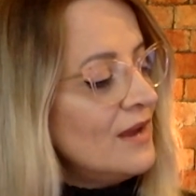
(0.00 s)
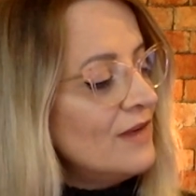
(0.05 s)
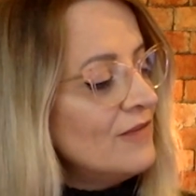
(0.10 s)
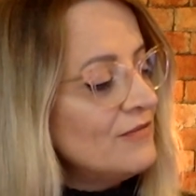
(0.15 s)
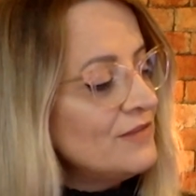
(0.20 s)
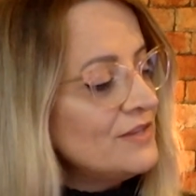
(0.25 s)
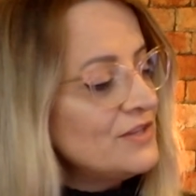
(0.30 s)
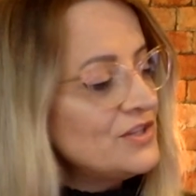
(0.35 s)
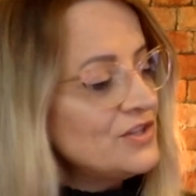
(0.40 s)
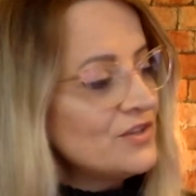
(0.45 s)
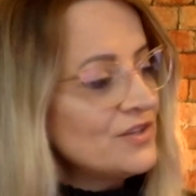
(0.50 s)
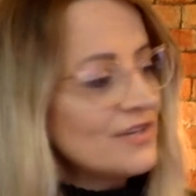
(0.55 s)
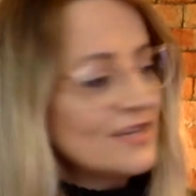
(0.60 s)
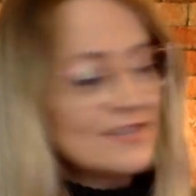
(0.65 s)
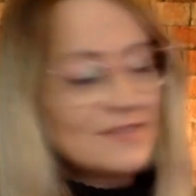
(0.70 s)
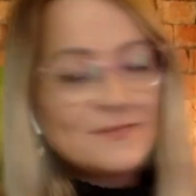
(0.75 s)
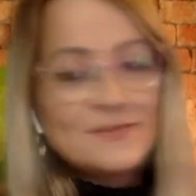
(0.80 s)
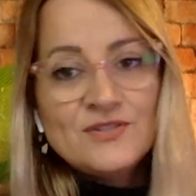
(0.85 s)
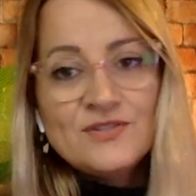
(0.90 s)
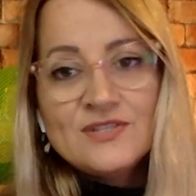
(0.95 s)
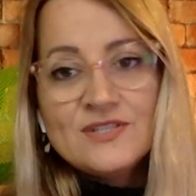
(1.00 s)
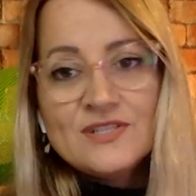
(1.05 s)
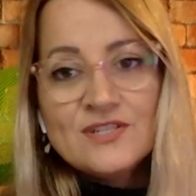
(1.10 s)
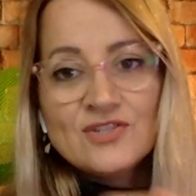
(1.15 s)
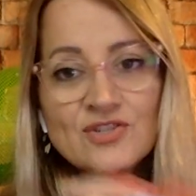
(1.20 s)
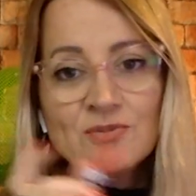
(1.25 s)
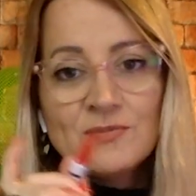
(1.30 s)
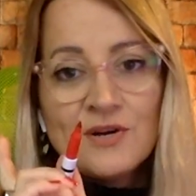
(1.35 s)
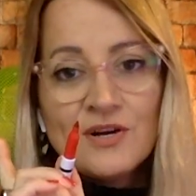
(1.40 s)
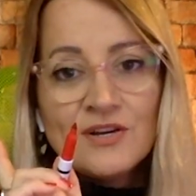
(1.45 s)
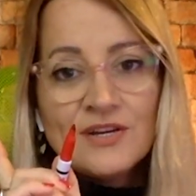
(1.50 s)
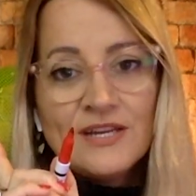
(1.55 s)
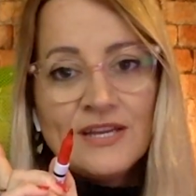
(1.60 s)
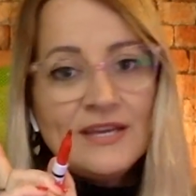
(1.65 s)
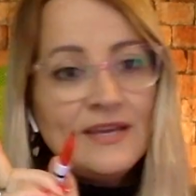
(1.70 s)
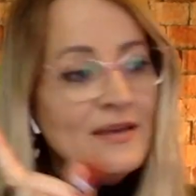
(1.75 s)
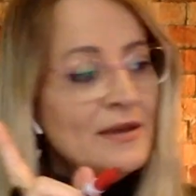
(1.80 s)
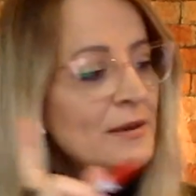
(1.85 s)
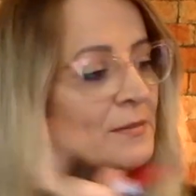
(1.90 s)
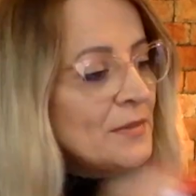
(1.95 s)
reaching your customers using digital
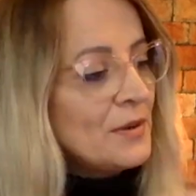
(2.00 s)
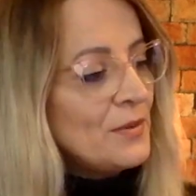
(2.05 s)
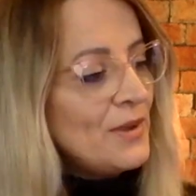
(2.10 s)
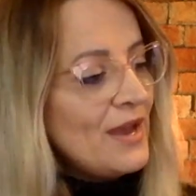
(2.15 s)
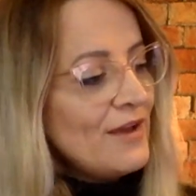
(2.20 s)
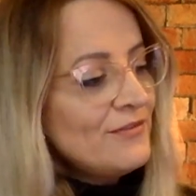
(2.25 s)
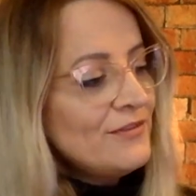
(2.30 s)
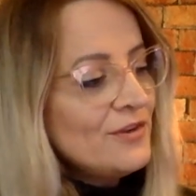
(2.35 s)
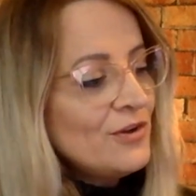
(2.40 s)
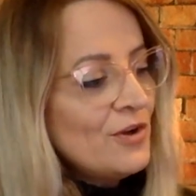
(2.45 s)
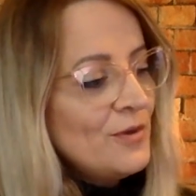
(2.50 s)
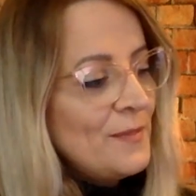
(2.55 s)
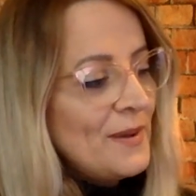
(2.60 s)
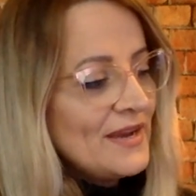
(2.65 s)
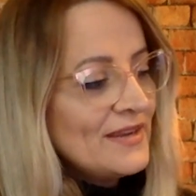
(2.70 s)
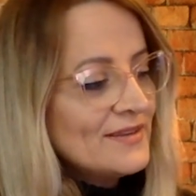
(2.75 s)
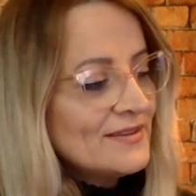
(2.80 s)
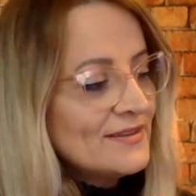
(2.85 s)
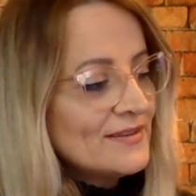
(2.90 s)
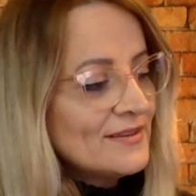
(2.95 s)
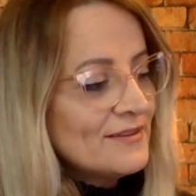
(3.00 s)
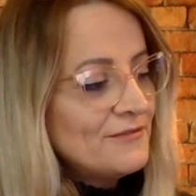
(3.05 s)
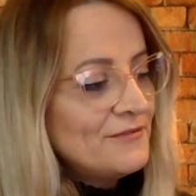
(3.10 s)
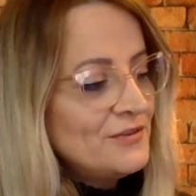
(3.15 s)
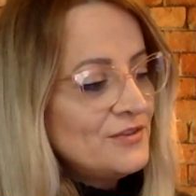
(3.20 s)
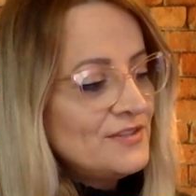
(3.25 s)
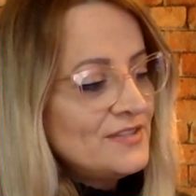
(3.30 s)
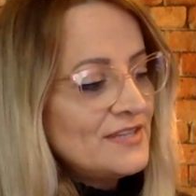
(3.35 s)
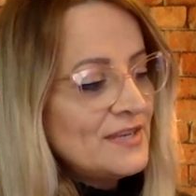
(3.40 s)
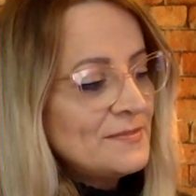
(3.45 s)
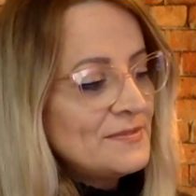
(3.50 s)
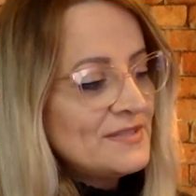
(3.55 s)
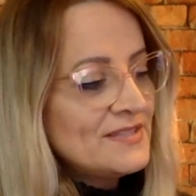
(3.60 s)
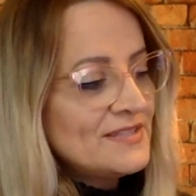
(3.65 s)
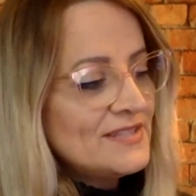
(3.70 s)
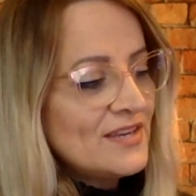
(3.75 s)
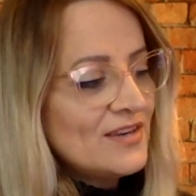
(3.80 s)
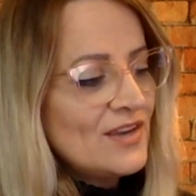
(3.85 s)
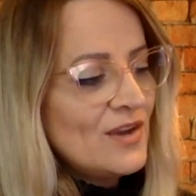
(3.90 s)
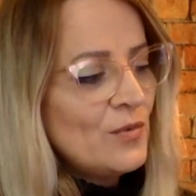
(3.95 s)
marketing. But we have to go back a few steps and
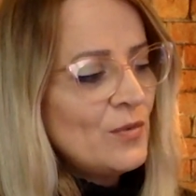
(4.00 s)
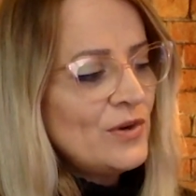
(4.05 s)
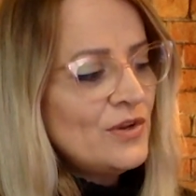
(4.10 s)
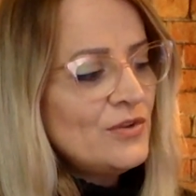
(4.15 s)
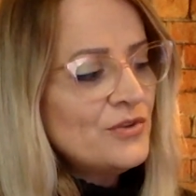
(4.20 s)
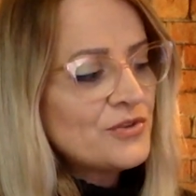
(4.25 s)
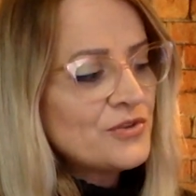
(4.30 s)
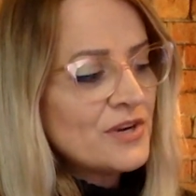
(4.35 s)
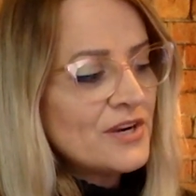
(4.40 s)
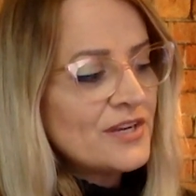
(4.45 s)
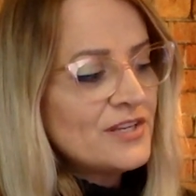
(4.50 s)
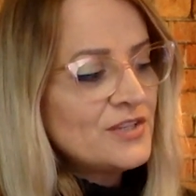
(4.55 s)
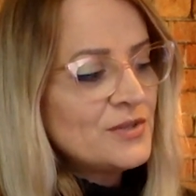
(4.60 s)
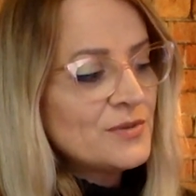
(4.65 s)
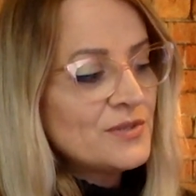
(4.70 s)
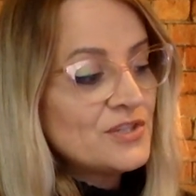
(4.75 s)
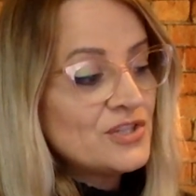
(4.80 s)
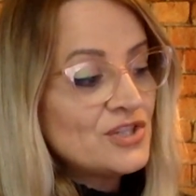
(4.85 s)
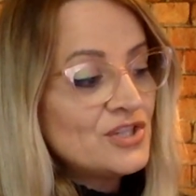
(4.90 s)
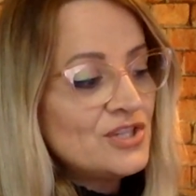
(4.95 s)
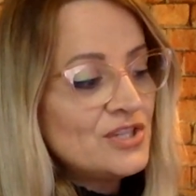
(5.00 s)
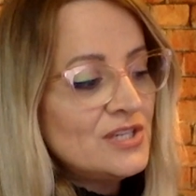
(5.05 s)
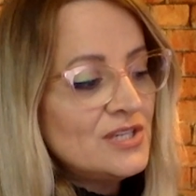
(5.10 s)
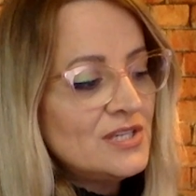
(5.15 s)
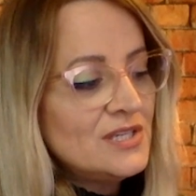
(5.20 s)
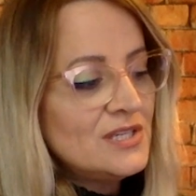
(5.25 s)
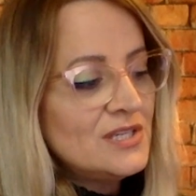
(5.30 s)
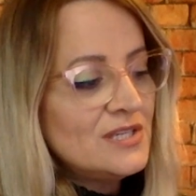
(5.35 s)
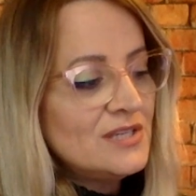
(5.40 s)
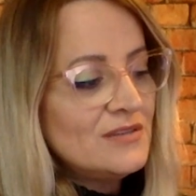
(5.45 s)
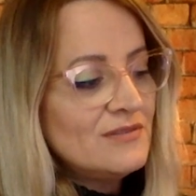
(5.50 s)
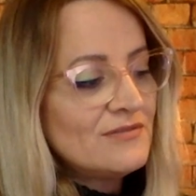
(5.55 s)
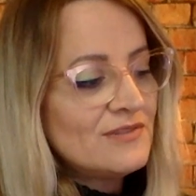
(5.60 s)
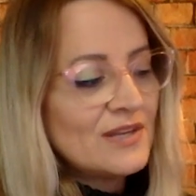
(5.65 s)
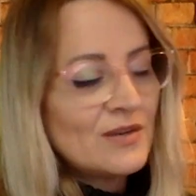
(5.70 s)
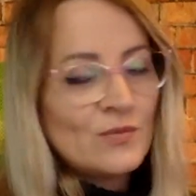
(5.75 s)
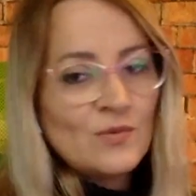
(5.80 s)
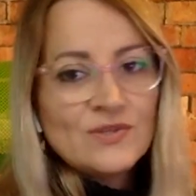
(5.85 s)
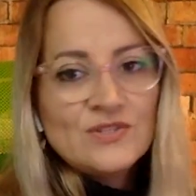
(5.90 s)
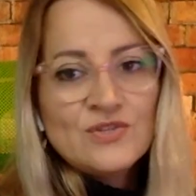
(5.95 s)
say, okay, what are you trying to achieve?
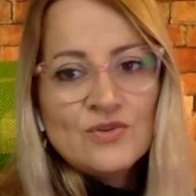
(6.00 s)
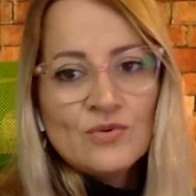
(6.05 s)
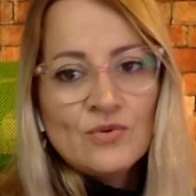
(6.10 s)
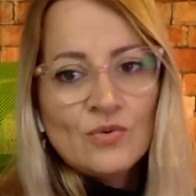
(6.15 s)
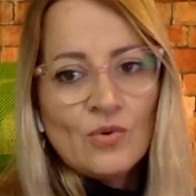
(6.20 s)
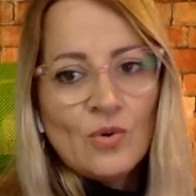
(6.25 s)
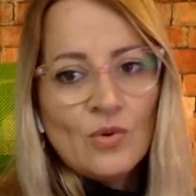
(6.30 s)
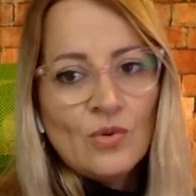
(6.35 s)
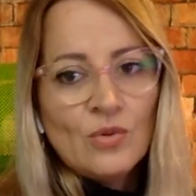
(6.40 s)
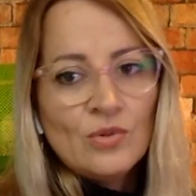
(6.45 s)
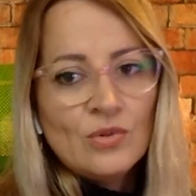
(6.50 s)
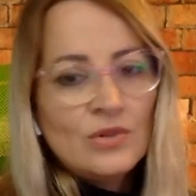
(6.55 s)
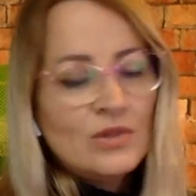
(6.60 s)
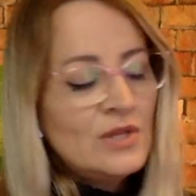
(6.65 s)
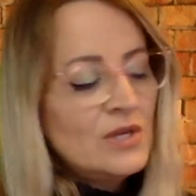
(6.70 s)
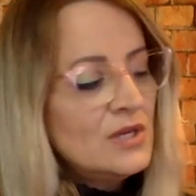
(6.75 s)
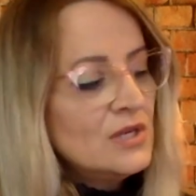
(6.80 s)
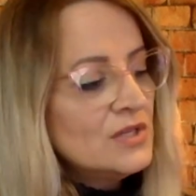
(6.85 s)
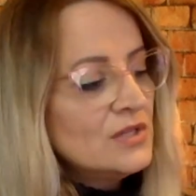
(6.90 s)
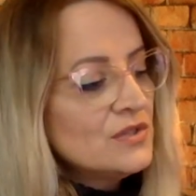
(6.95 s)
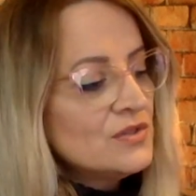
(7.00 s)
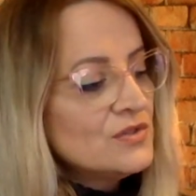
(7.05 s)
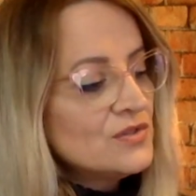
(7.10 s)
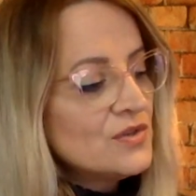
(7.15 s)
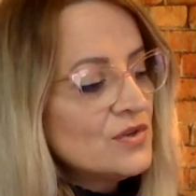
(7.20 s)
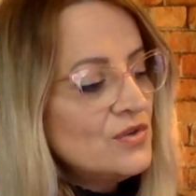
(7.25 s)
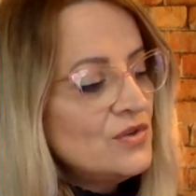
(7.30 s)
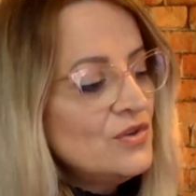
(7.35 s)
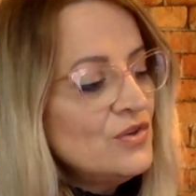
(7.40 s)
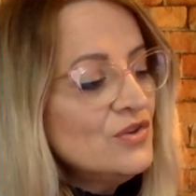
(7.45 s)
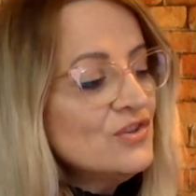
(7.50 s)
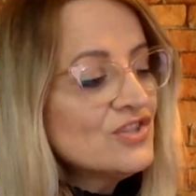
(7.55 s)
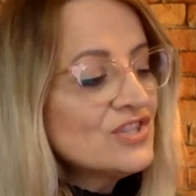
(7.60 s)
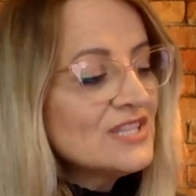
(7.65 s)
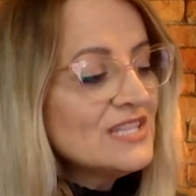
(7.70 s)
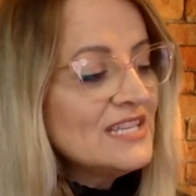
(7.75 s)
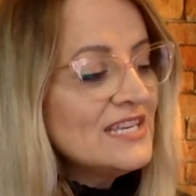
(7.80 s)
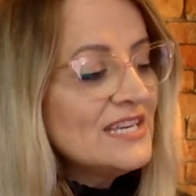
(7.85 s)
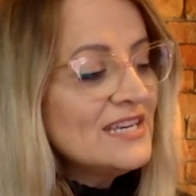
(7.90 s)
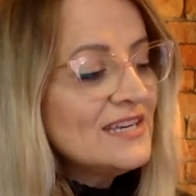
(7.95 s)
Like, what's your goal? So
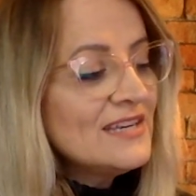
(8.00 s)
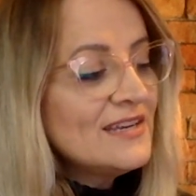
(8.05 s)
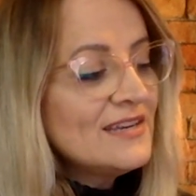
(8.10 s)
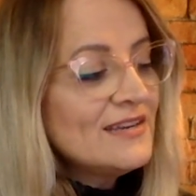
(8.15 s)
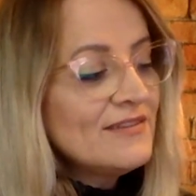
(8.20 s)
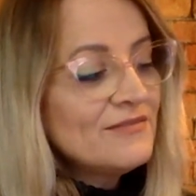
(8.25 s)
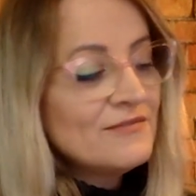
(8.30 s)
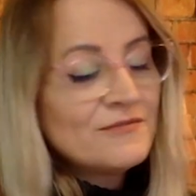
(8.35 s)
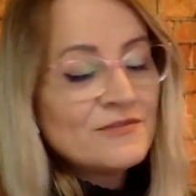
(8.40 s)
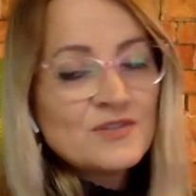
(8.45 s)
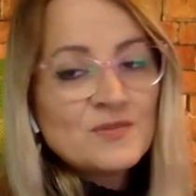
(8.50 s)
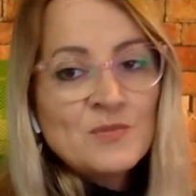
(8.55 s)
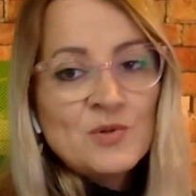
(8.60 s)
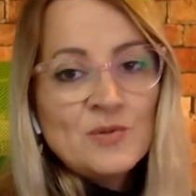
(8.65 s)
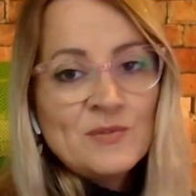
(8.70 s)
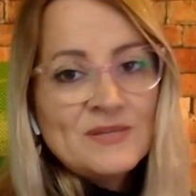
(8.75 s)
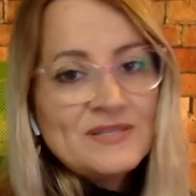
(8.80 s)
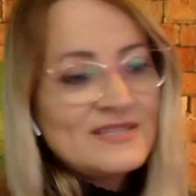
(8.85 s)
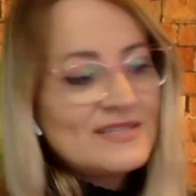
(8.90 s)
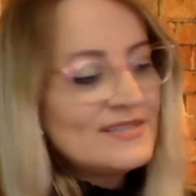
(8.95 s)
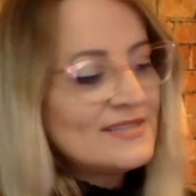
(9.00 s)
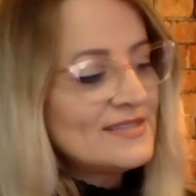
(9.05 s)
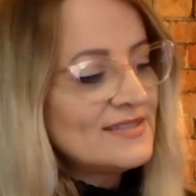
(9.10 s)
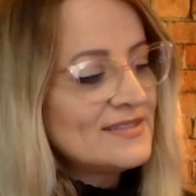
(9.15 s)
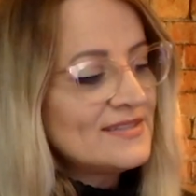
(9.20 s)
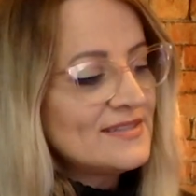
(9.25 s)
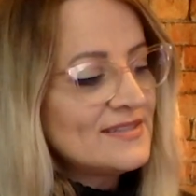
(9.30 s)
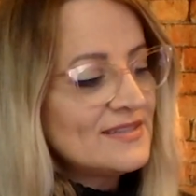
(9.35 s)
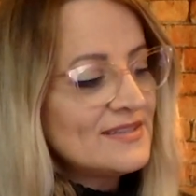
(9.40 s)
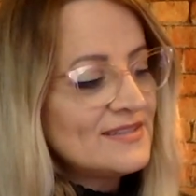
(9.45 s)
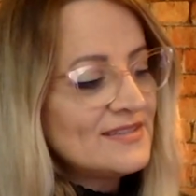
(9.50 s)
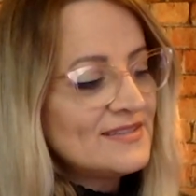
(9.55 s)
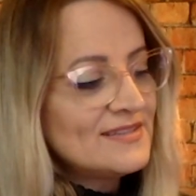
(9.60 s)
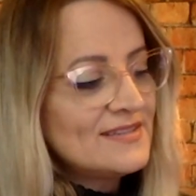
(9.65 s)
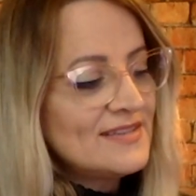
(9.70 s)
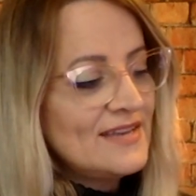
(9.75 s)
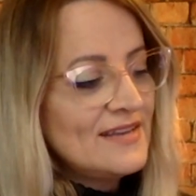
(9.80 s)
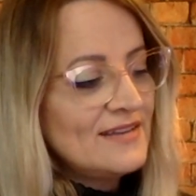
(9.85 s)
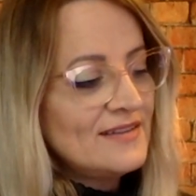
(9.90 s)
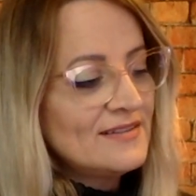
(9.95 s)
usually for small business, it's
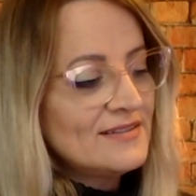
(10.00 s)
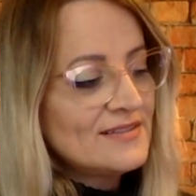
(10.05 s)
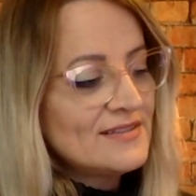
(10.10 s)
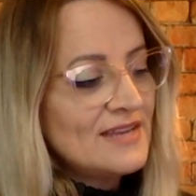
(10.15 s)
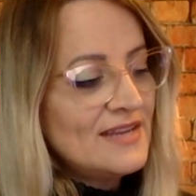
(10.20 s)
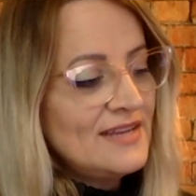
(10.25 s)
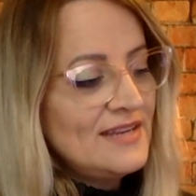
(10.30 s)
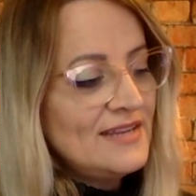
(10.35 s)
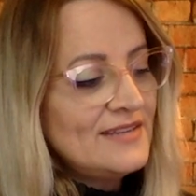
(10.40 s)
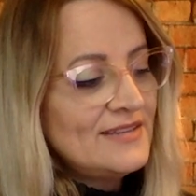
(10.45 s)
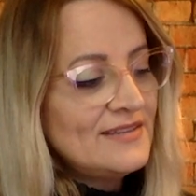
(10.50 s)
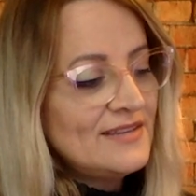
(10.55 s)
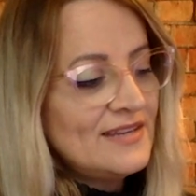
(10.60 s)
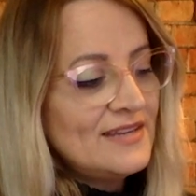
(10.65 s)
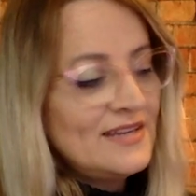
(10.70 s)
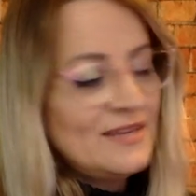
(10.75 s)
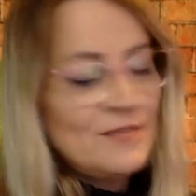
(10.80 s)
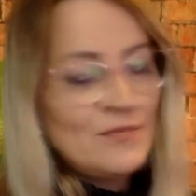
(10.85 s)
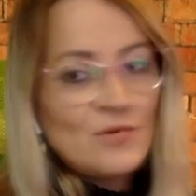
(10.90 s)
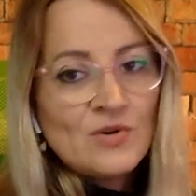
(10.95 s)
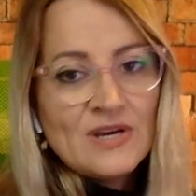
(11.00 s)
sales. I need more